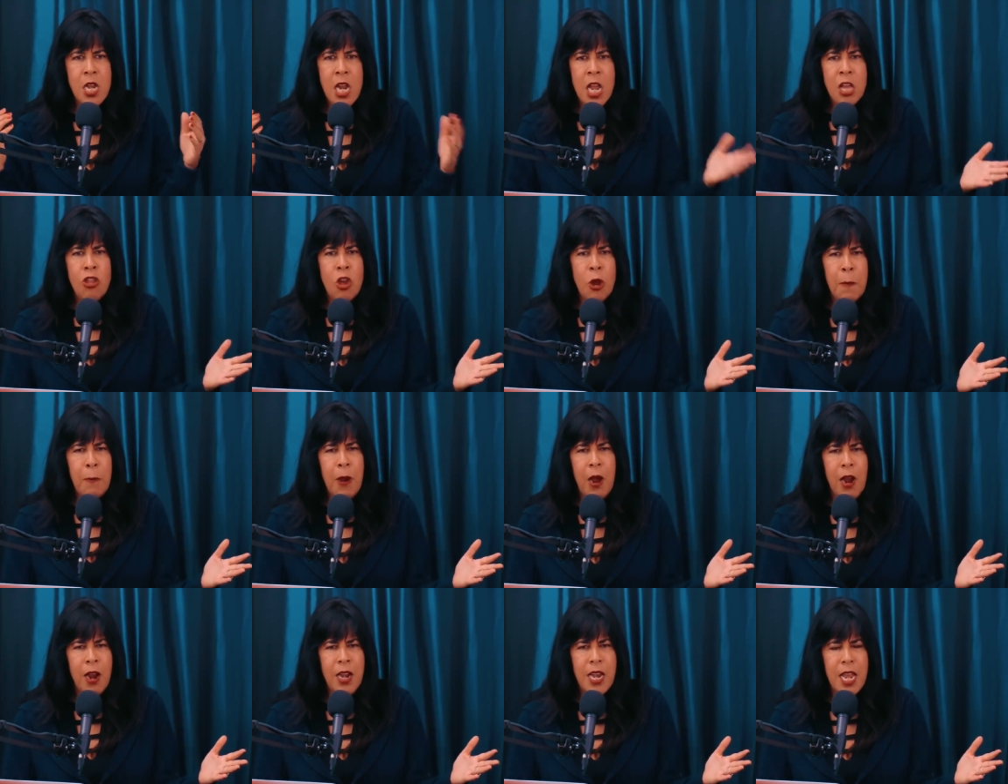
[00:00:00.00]
neither
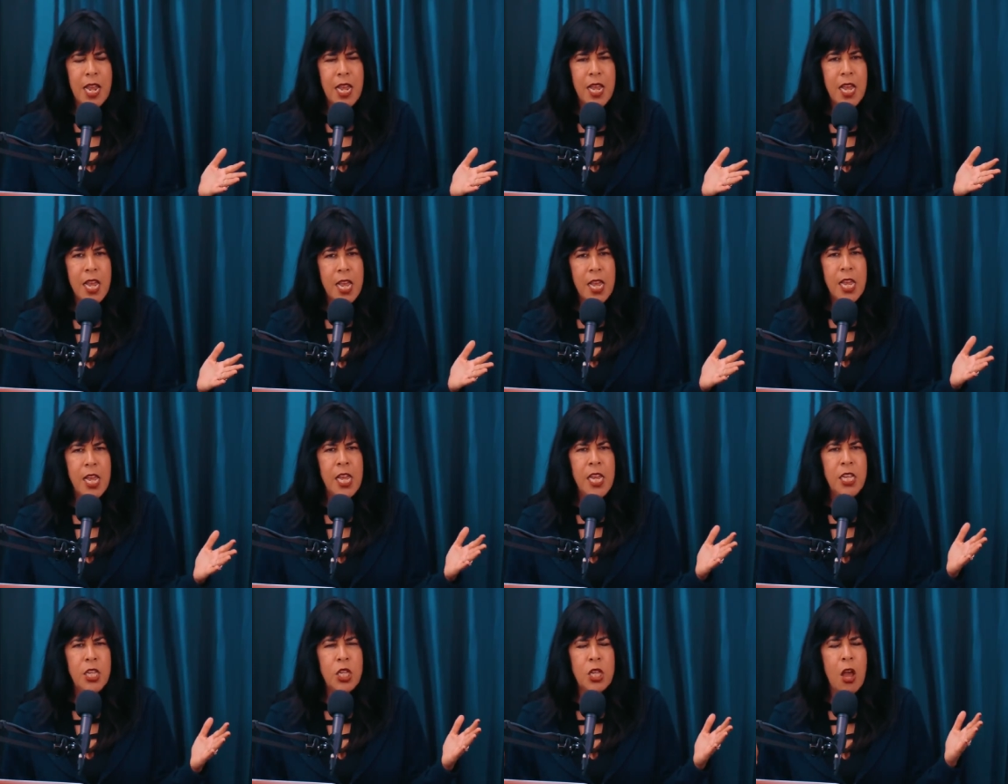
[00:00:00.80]
party
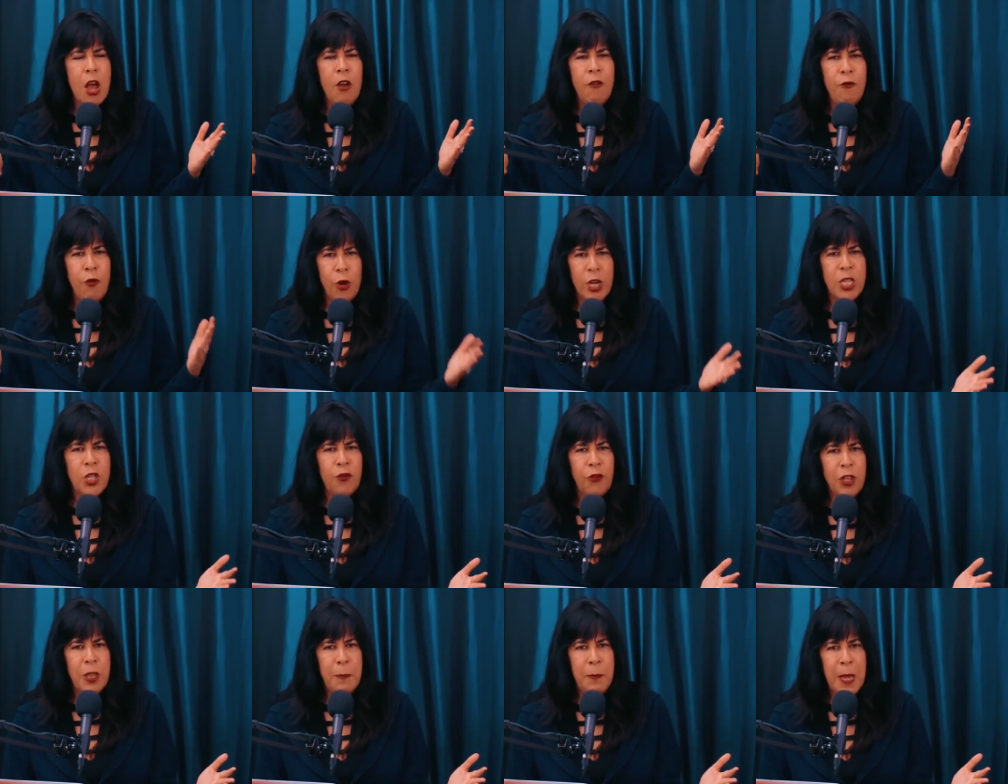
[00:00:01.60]
is a voice
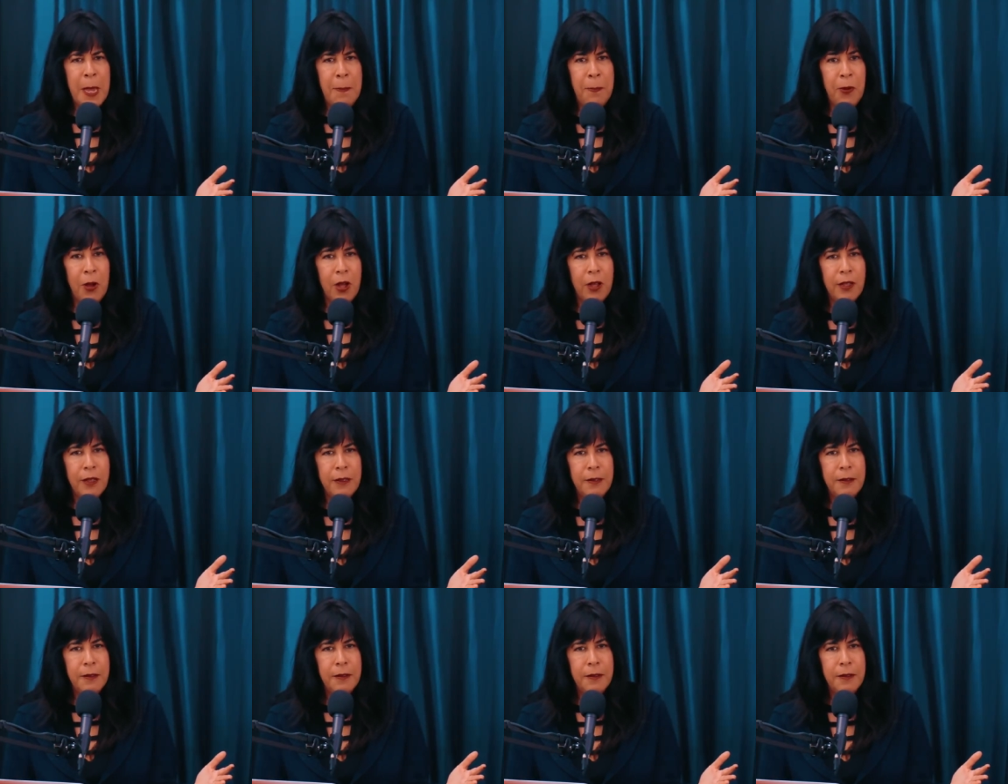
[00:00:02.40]
for the people.